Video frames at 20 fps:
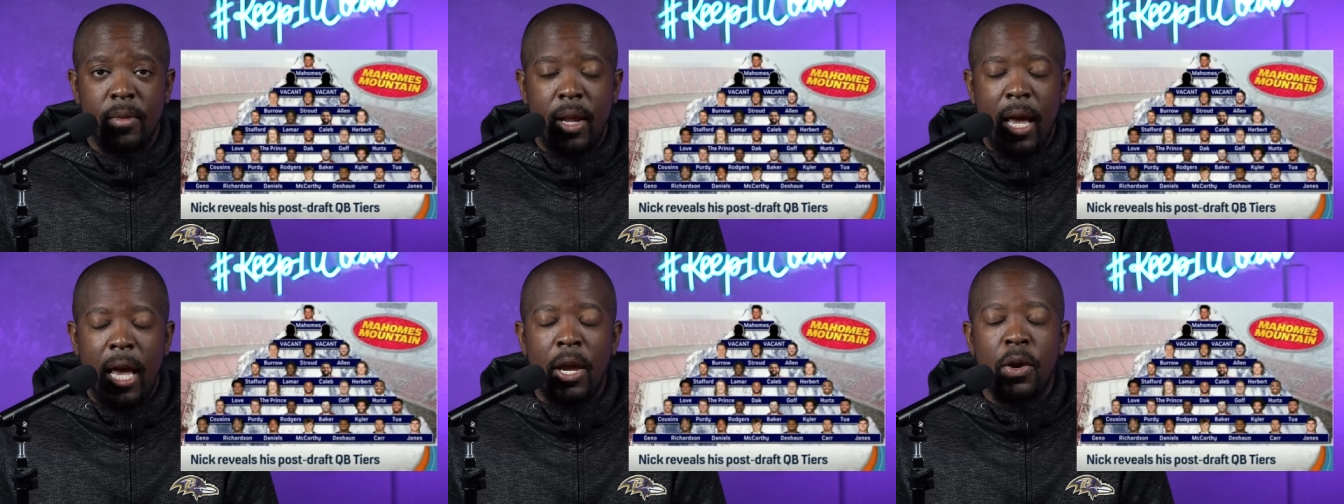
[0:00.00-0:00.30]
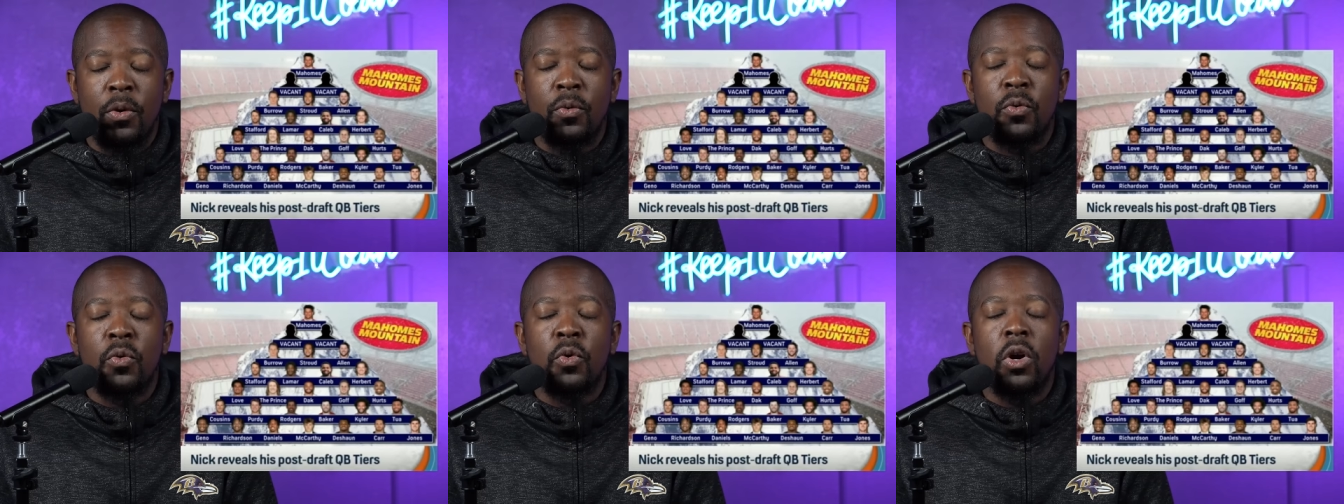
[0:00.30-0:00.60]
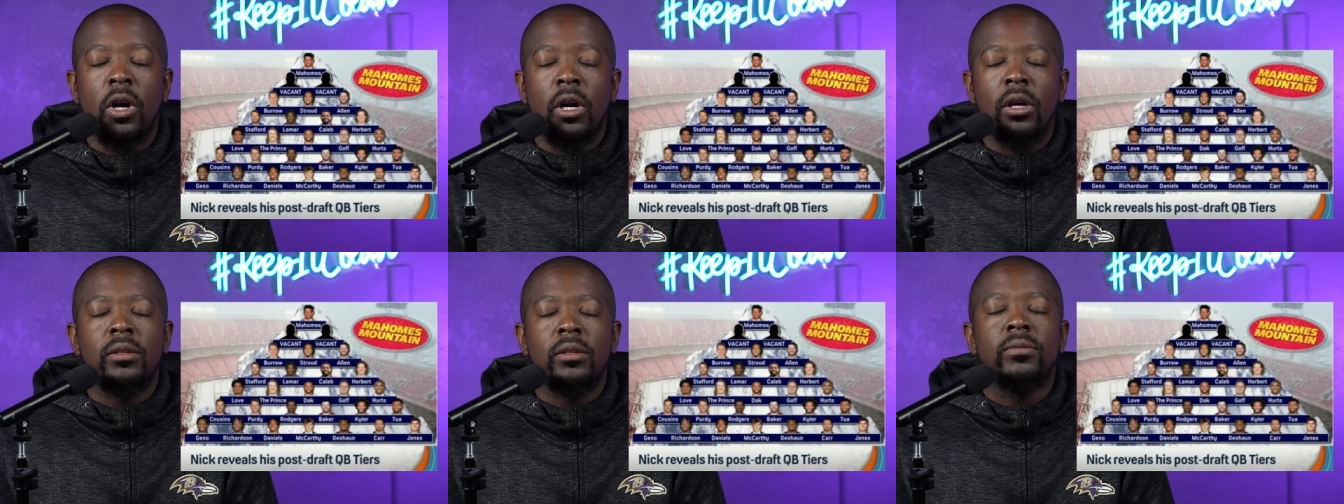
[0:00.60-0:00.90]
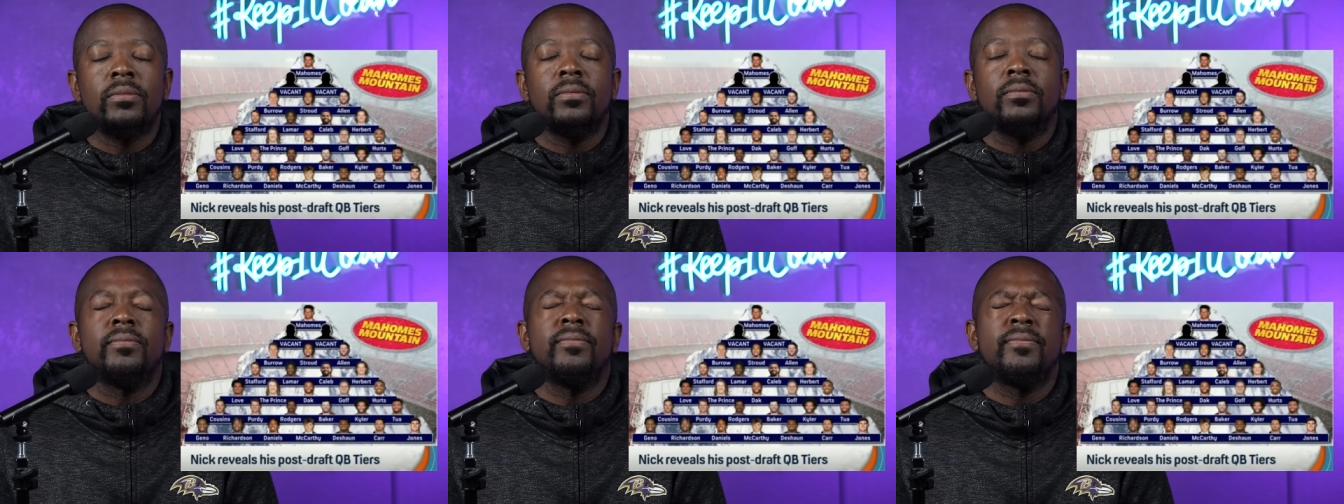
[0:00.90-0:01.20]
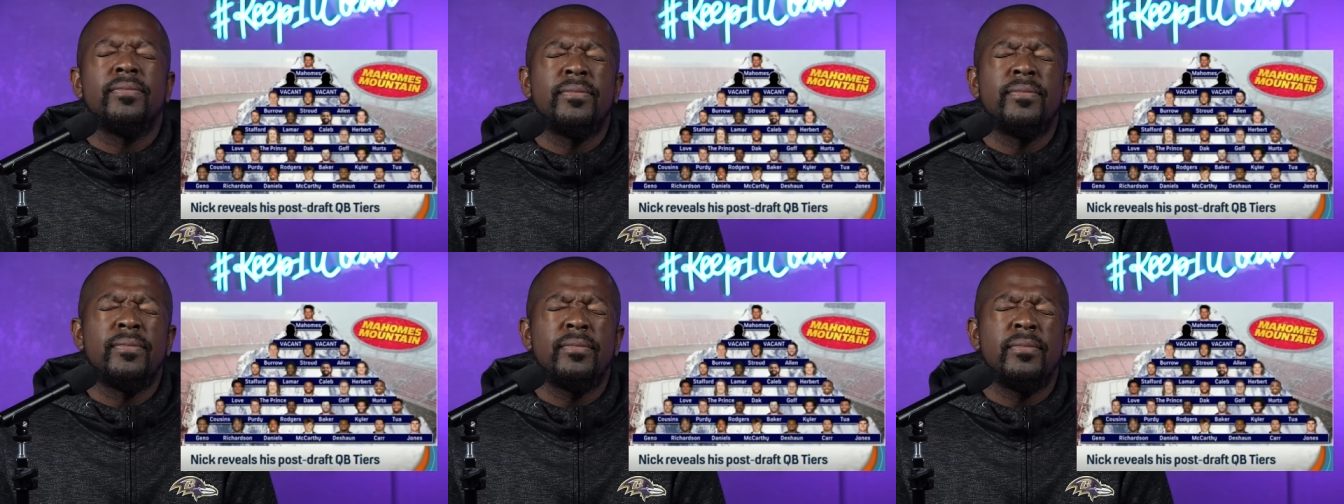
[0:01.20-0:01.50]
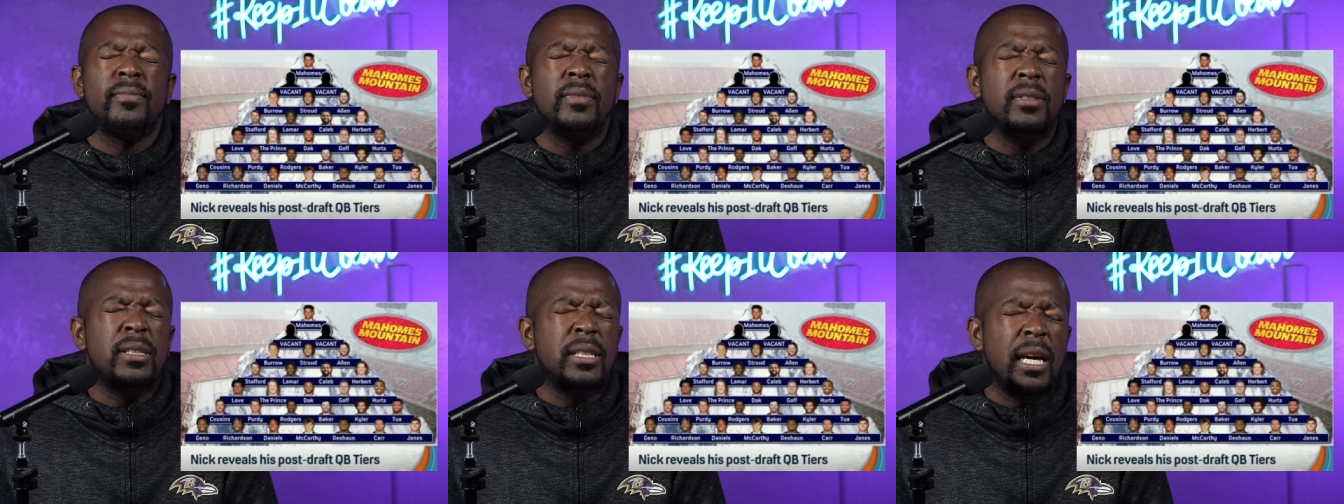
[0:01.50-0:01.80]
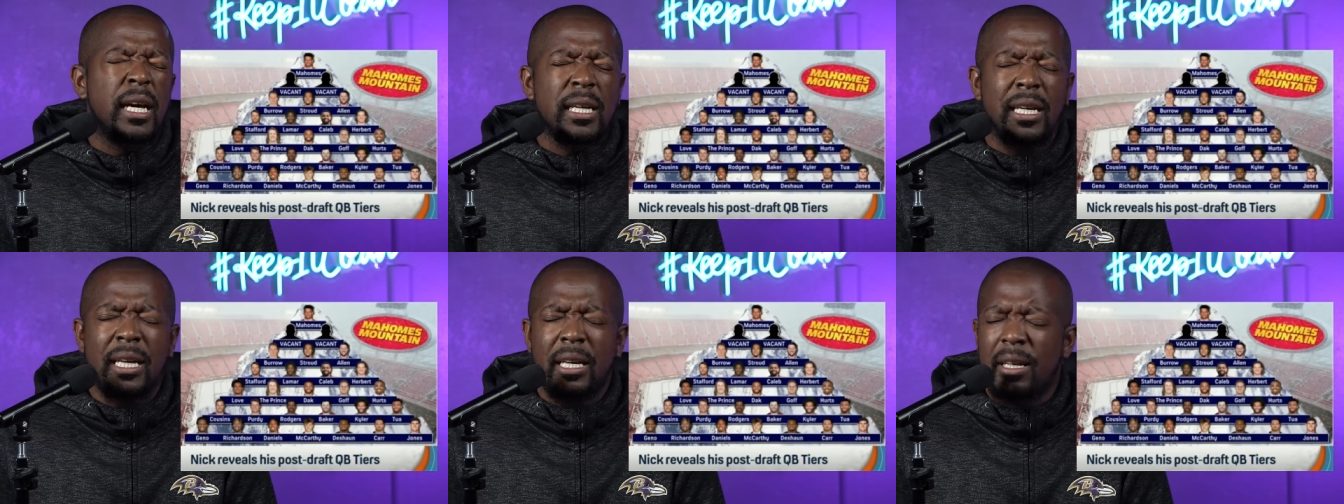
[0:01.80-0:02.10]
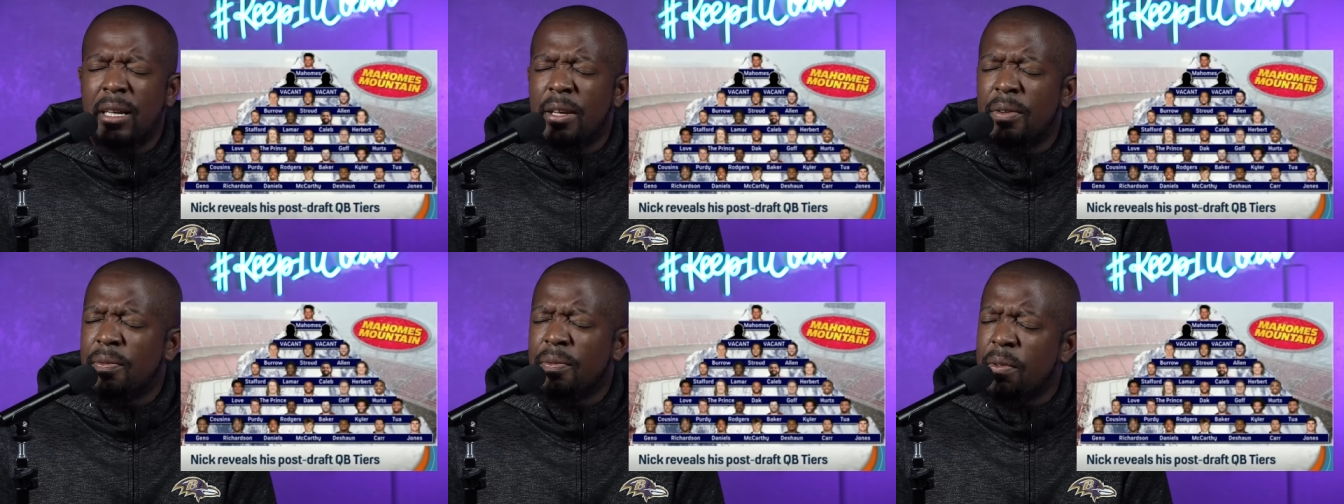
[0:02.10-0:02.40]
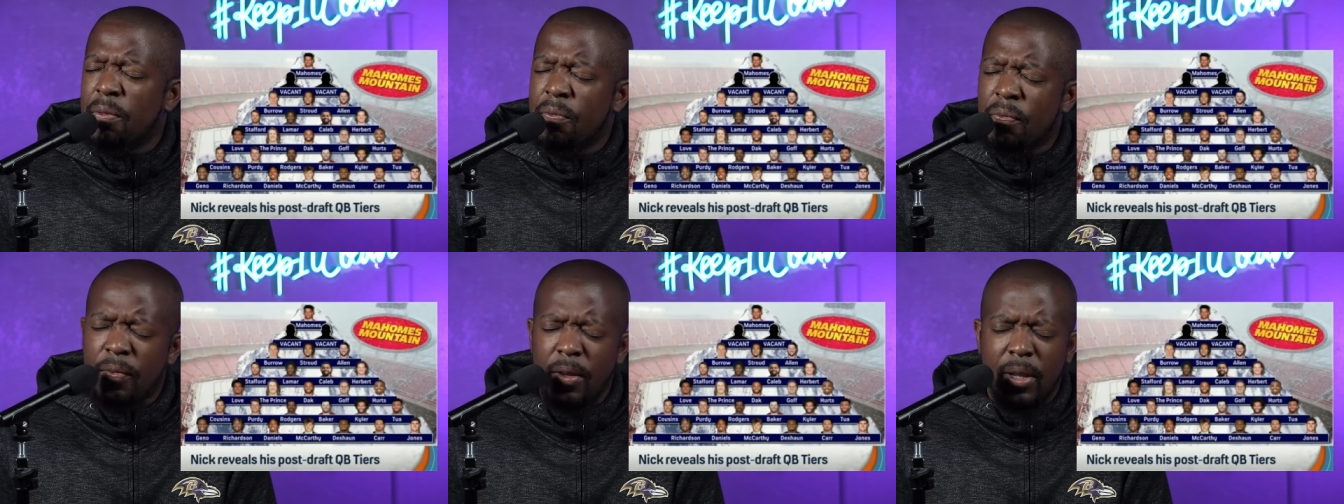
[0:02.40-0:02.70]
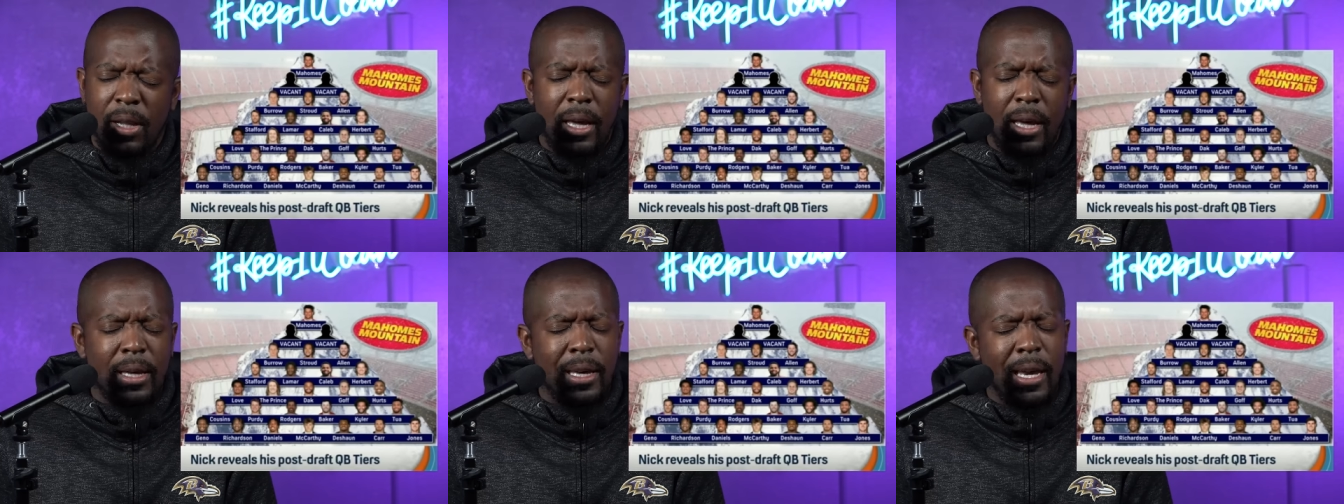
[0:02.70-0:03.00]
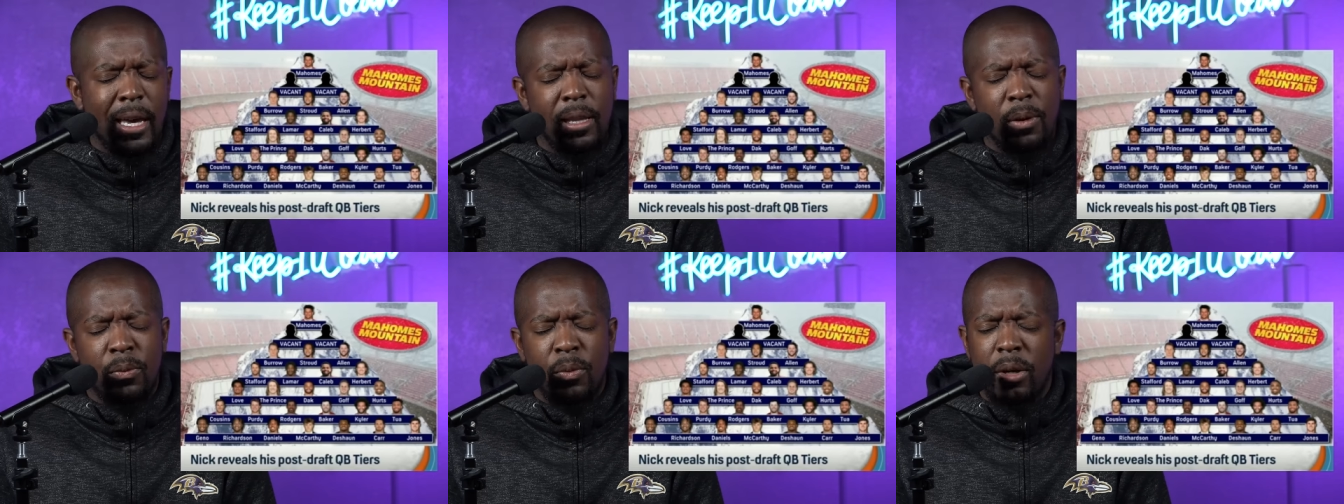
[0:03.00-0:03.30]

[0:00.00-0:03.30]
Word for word: A and I get if you feel like Caleb